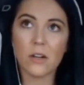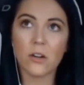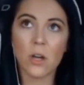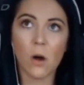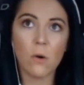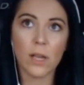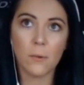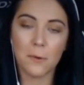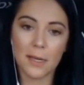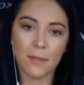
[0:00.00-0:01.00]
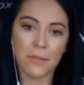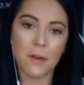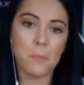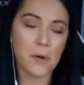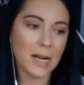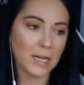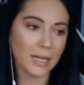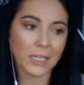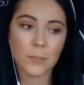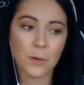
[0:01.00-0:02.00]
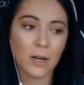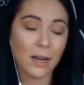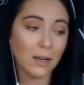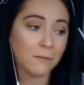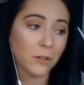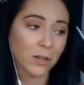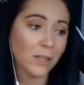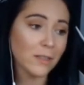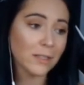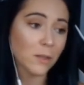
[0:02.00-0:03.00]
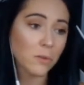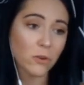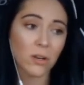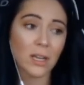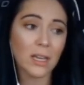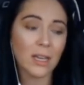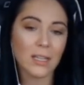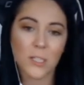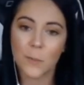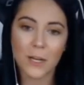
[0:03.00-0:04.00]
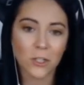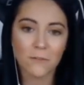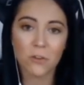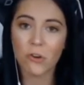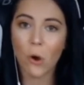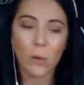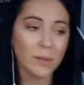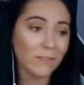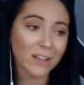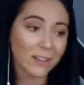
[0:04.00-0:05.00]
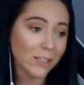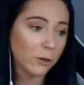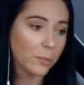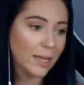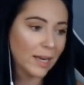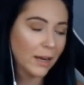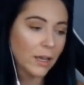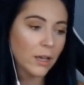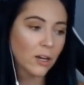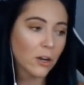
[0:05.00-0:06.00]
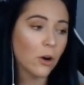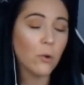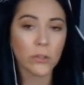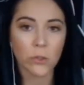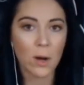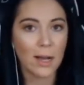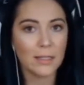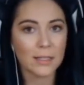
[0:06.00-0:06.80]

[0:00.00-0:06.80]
going with a branding expert. And if you're in this community, especially if you know him even a little bit, go with Twaz.